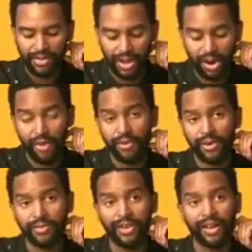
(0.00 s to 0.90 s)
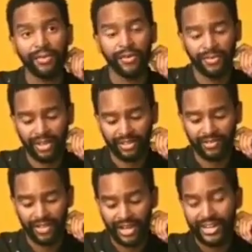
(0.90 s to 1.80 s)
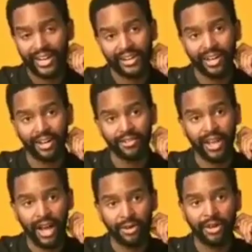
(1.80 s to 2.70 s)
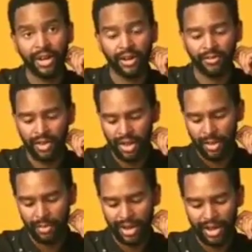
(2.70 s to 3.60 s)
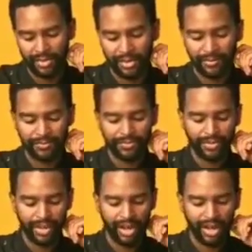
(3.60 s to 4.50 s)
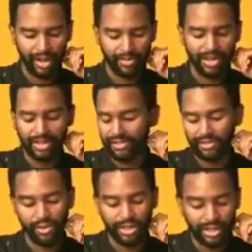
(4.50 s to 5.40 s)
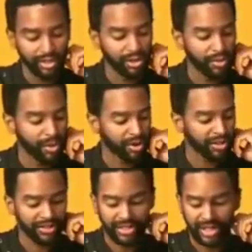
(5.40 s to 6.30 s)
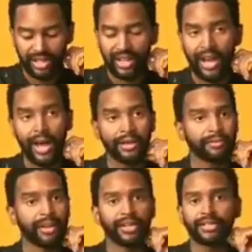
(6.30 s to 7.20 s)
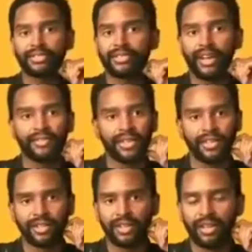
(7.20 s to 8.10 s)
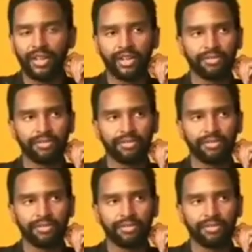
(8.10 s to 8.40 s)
They're offering flat rate flights of $99 out of Miami. And this story literally broke on CNN at like 7:29.